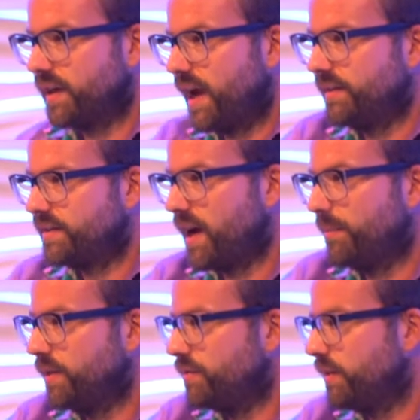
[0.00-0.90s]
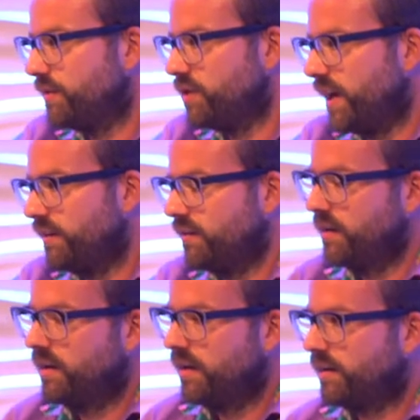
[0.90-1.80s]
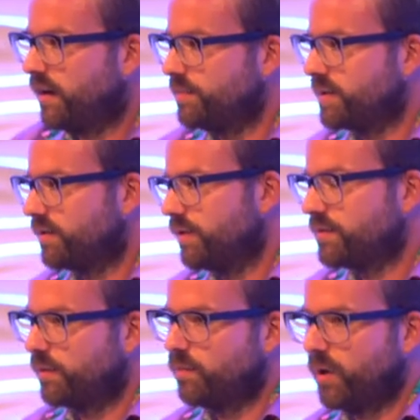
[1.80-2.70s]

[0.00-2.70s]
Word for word: can't tap into that chain. It comes goes from